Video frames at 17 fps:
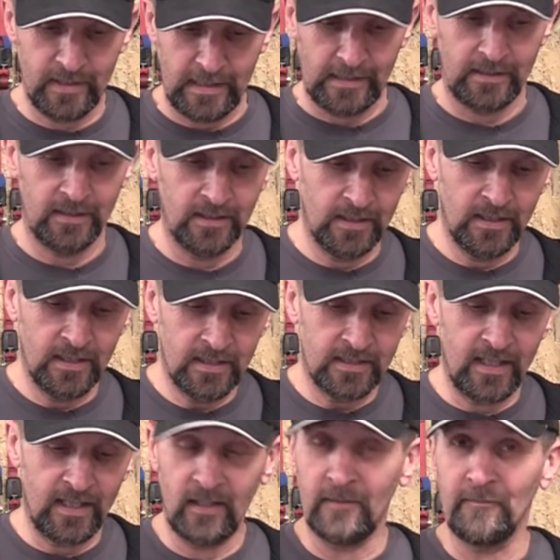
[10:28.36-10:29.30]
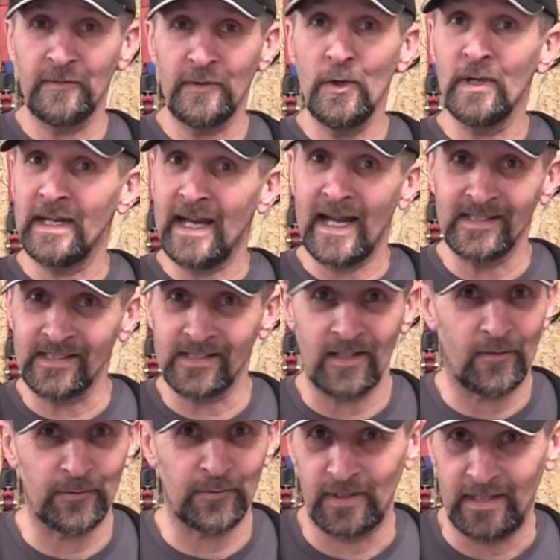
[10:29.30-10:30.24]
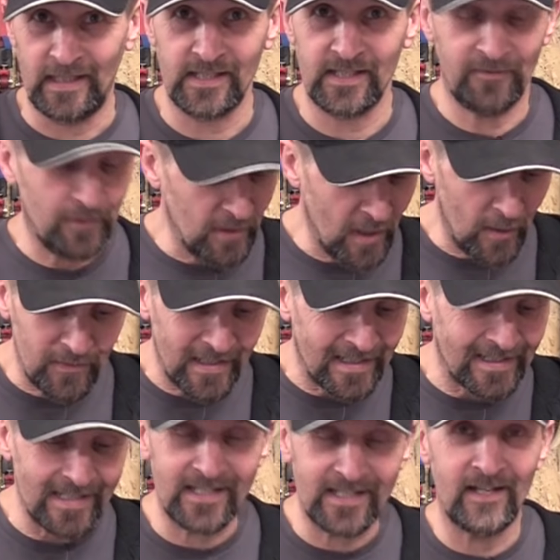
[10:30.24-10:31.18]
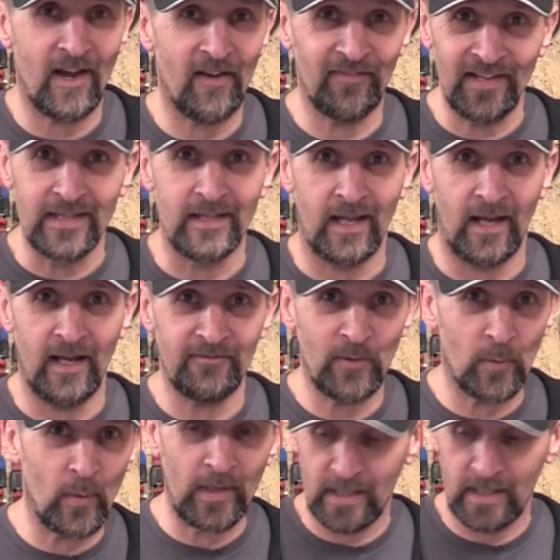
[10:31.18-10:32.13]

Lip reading: thing. Now, you can add stuff to this. If you don't think there's enough in there, for what